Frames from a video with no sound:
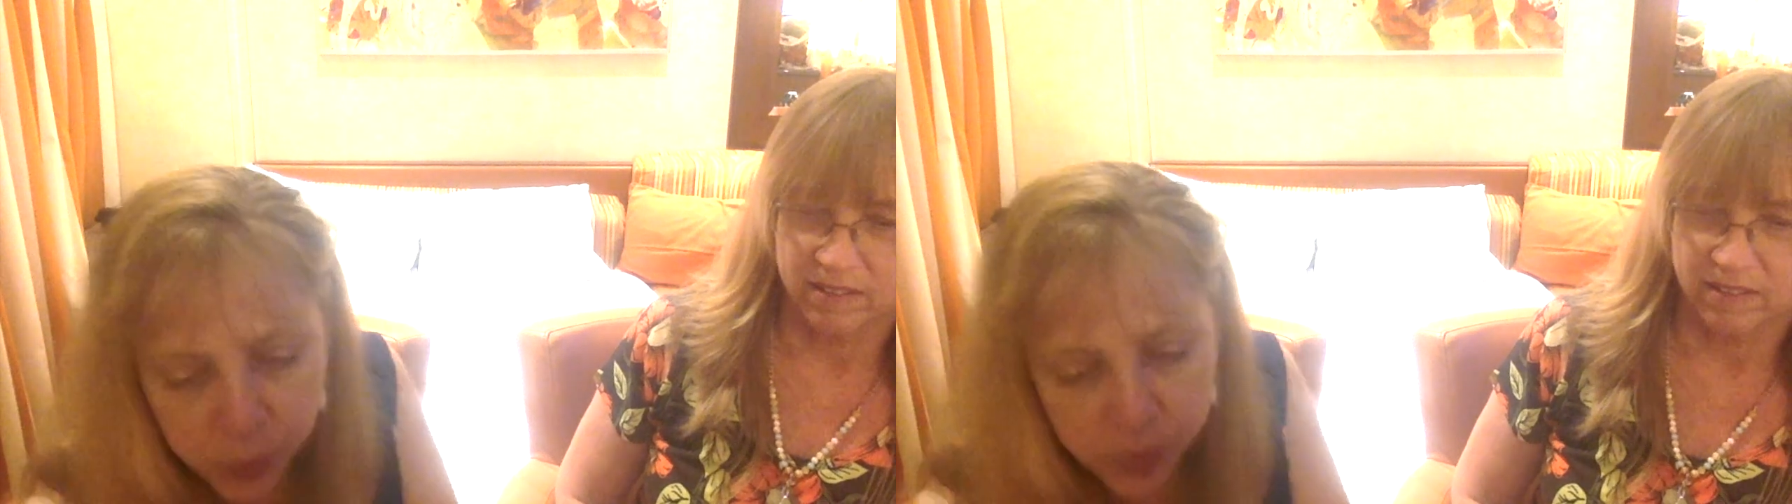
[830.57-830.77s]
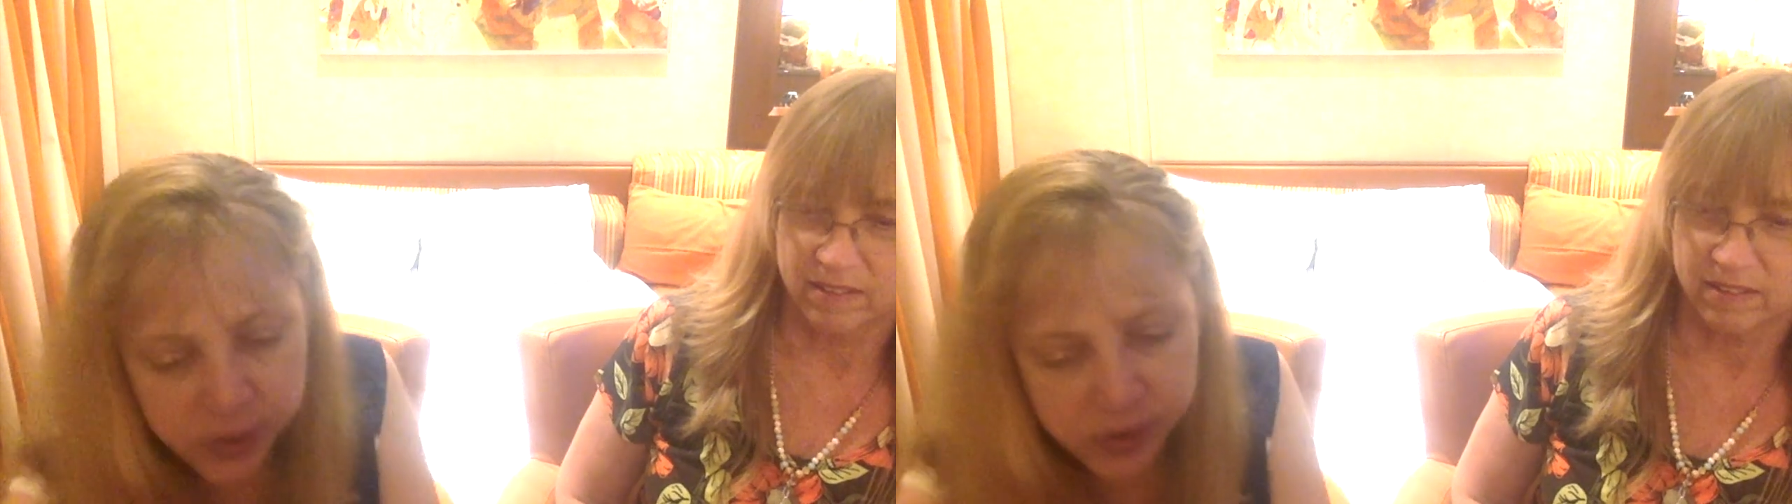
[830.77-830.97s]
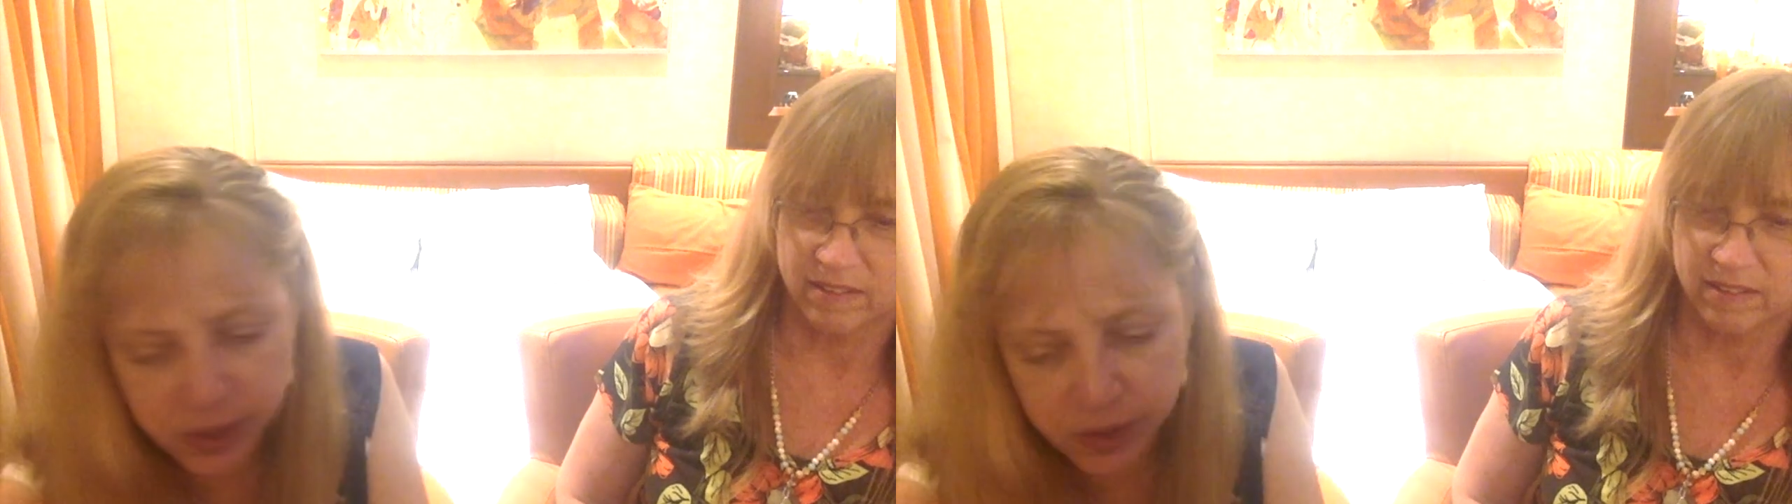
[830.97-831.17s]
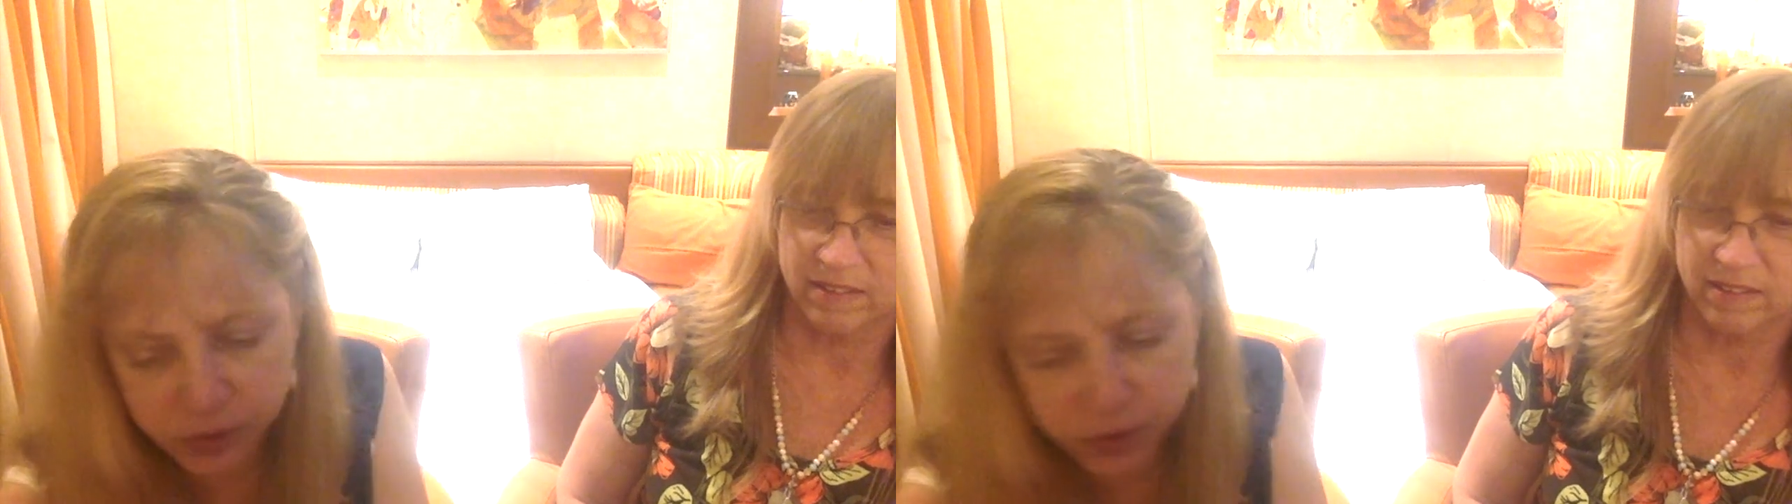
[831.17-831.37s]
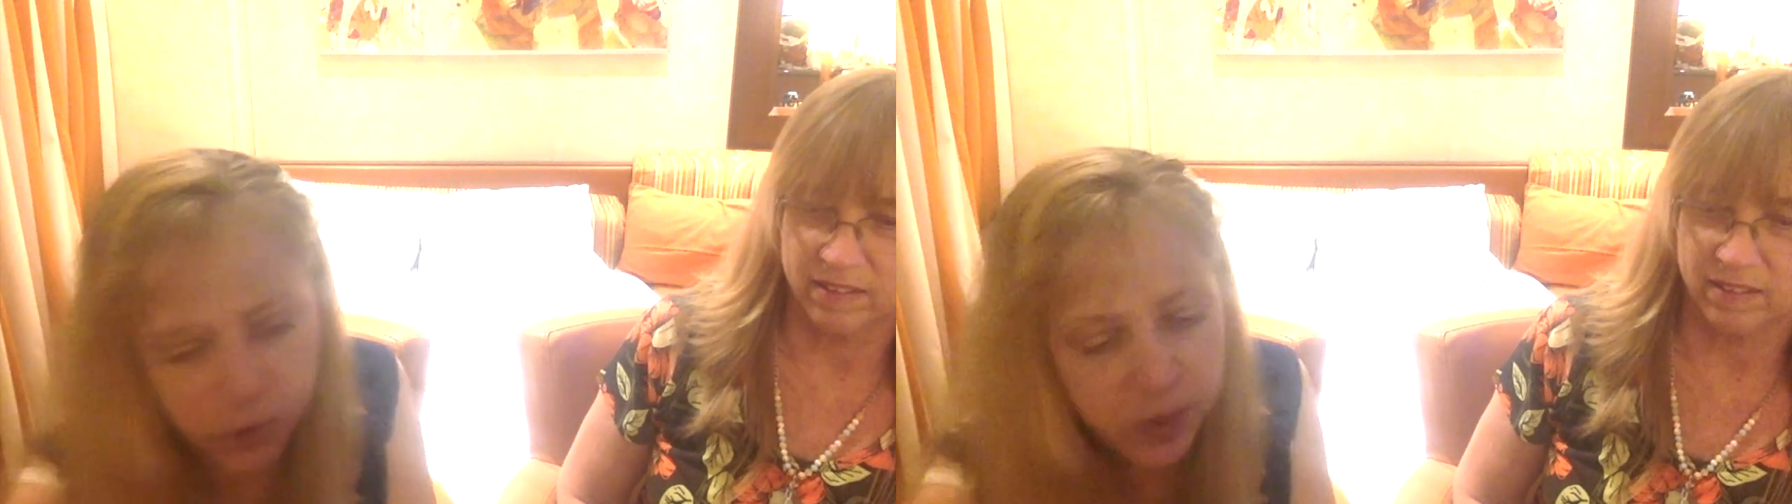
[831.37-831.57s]
ones that
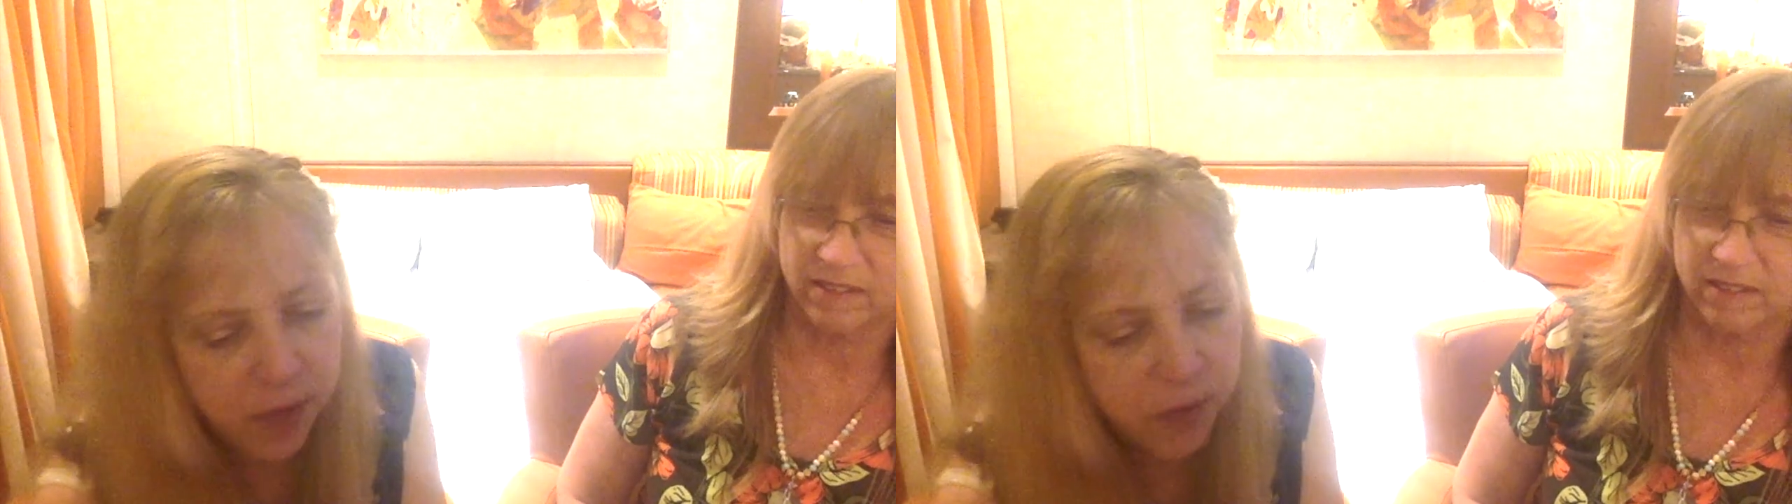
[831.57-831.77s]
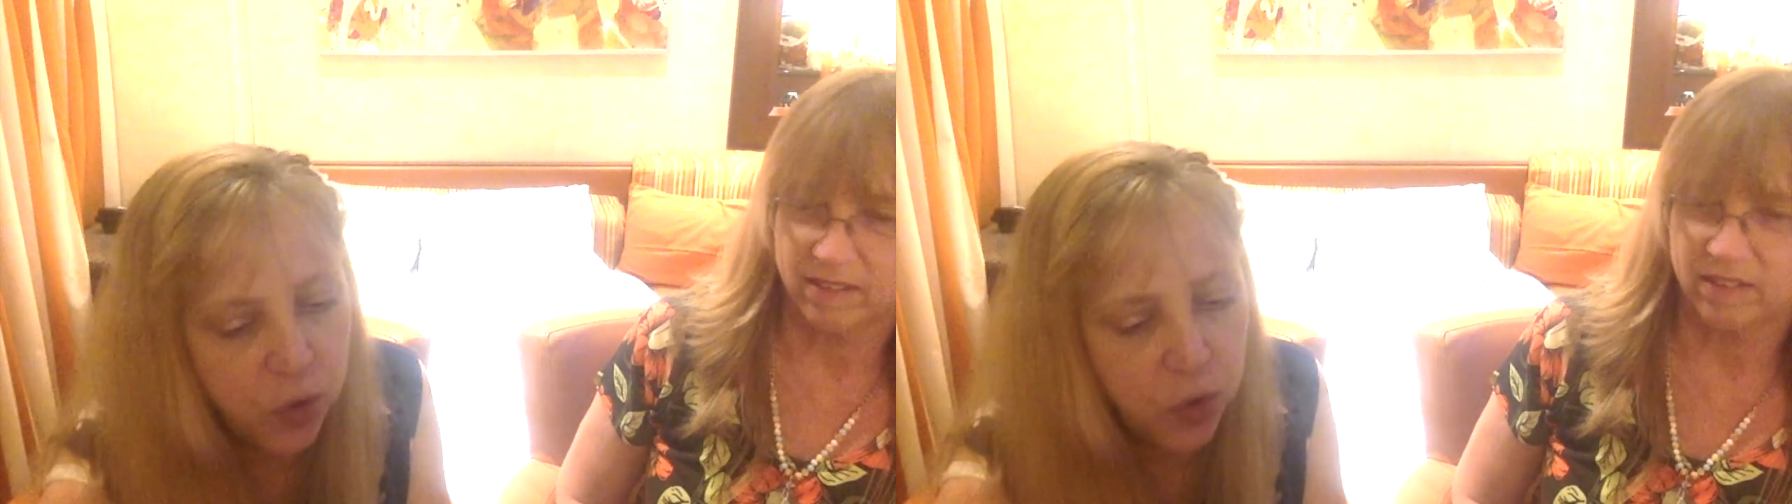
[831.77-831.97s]
don't have the